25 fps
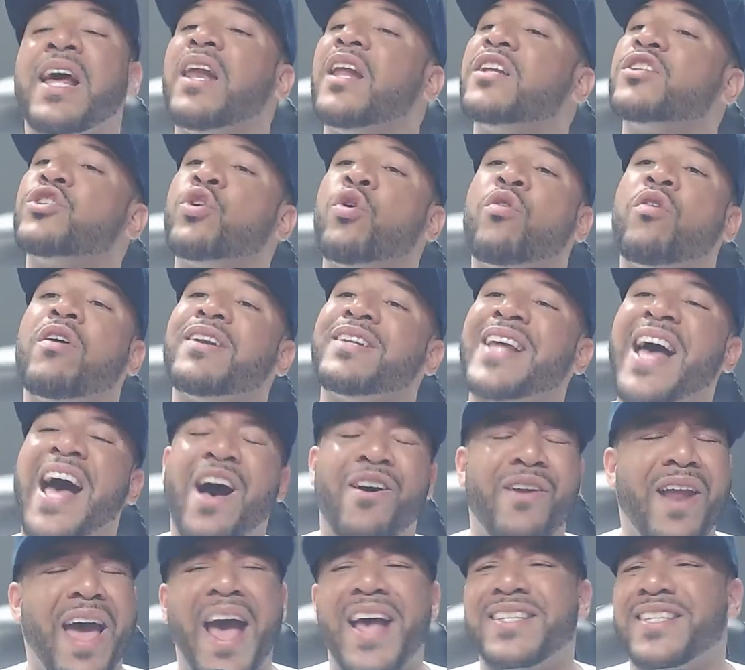tore it
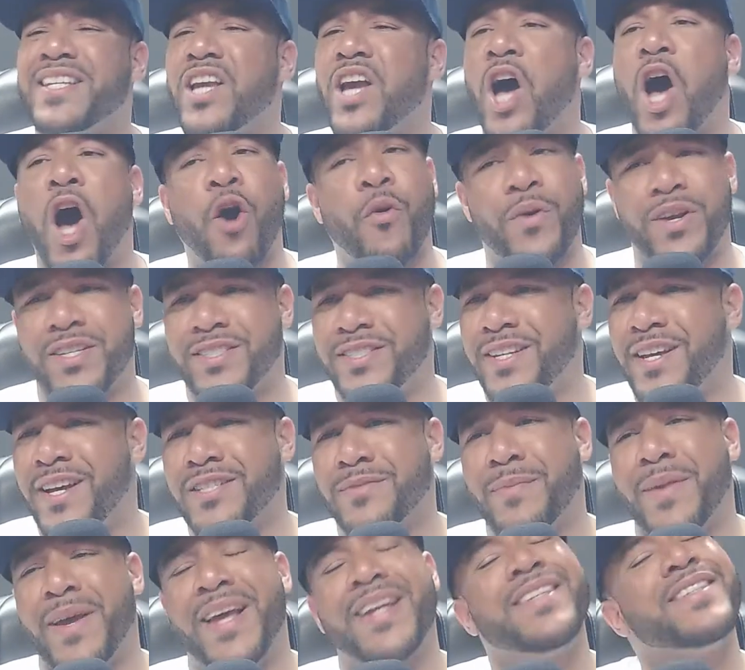down, as he always
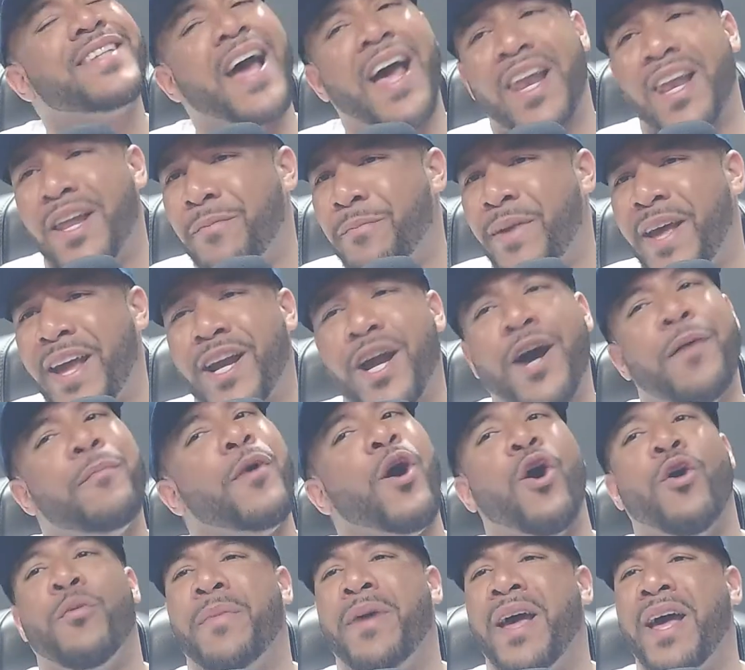does. Man, come
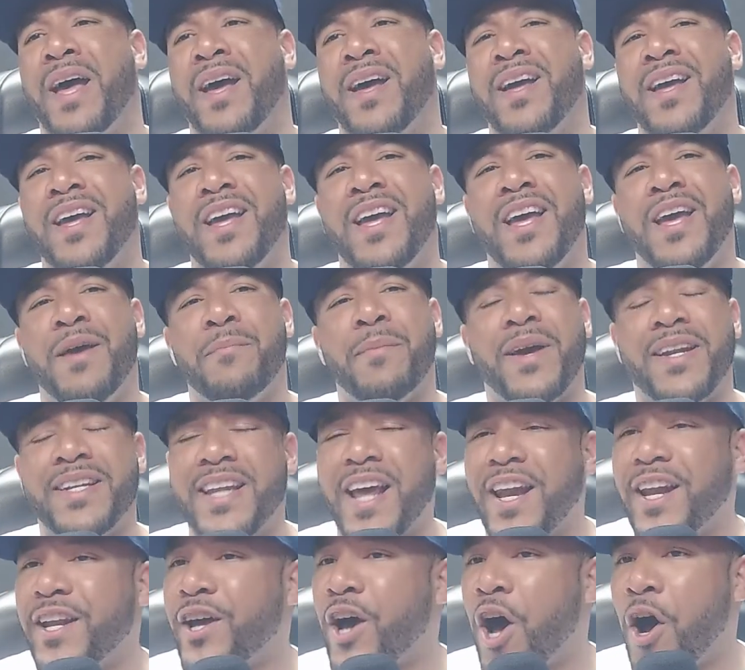on, man.
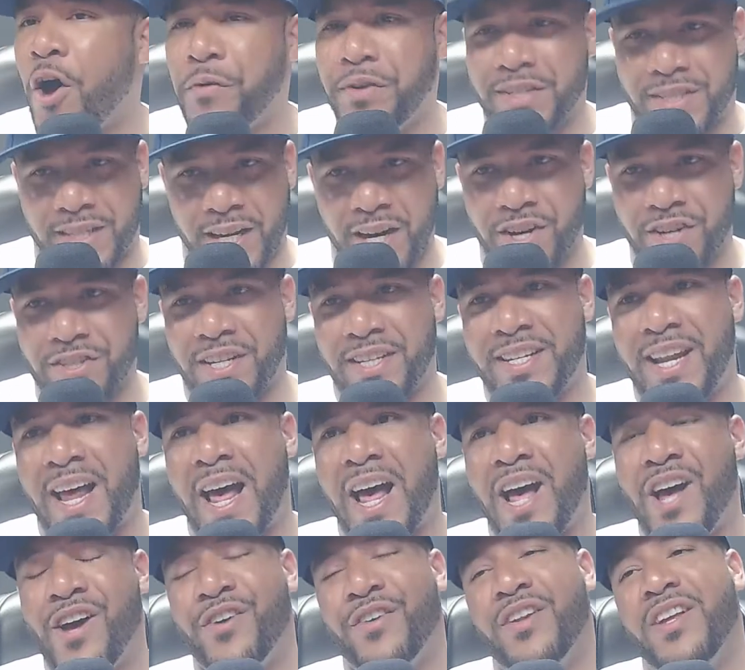Mandela always tears it
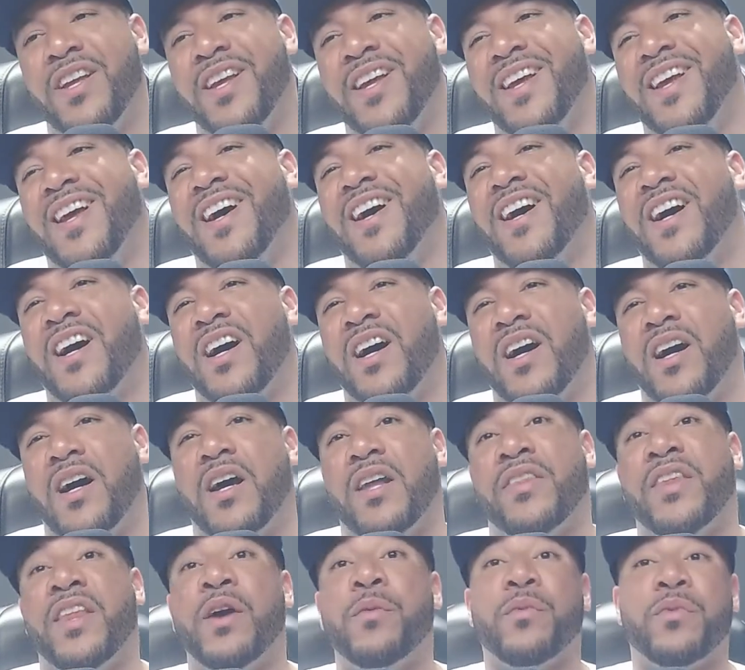down.
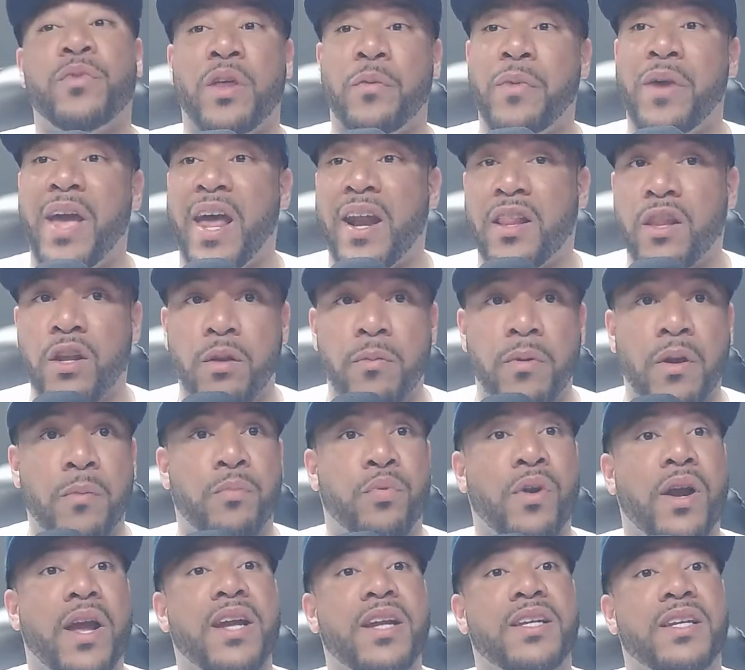Then we had a little bit of
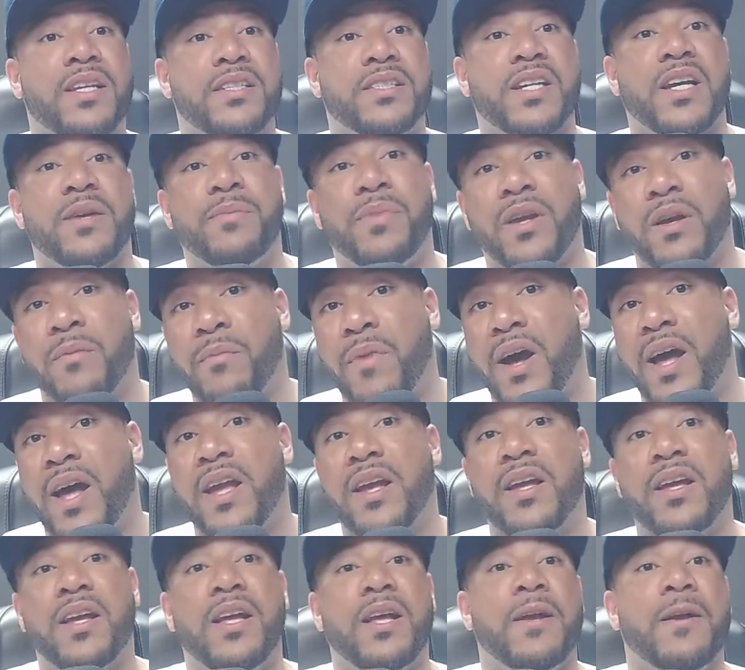break. DJ Big
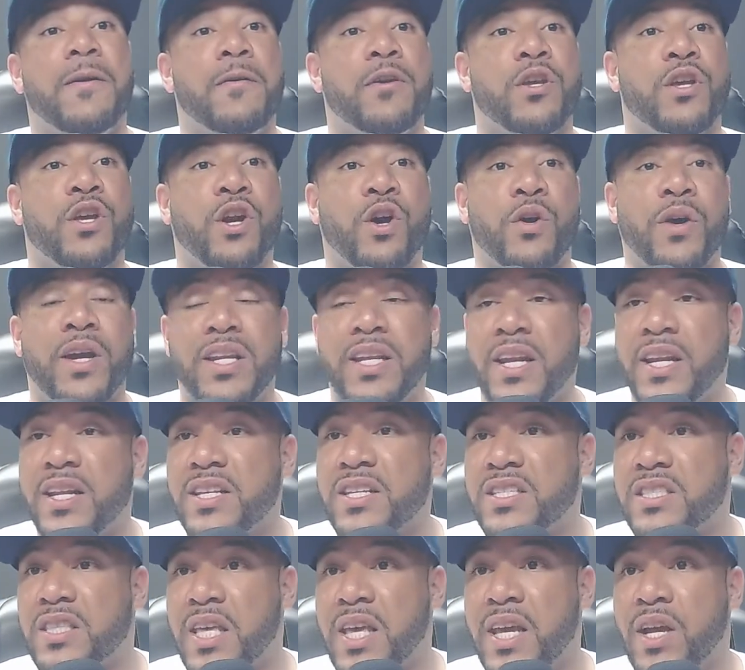Mike, you know, he did
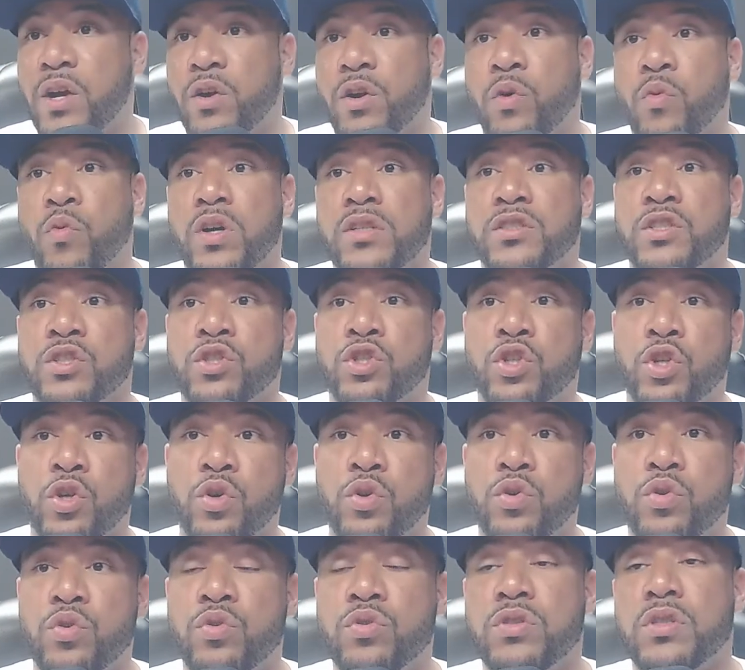his thing on the ones and
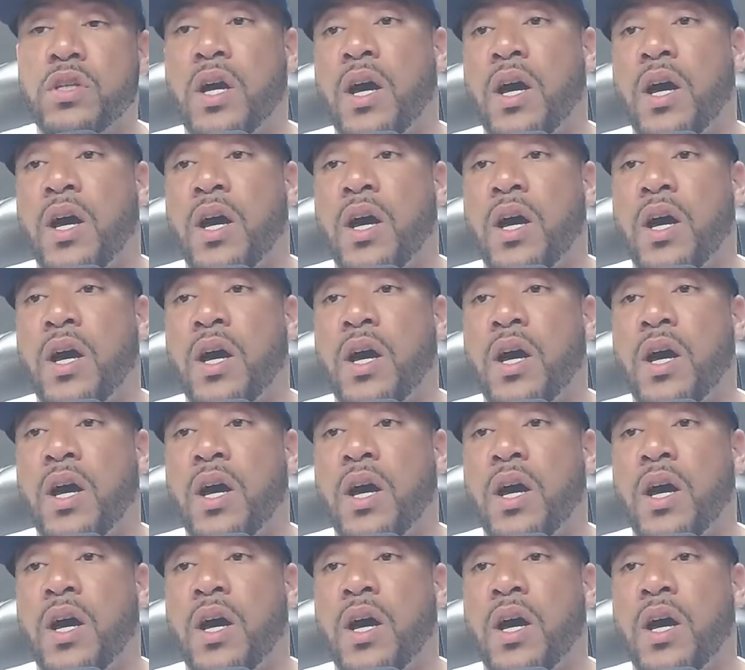twos.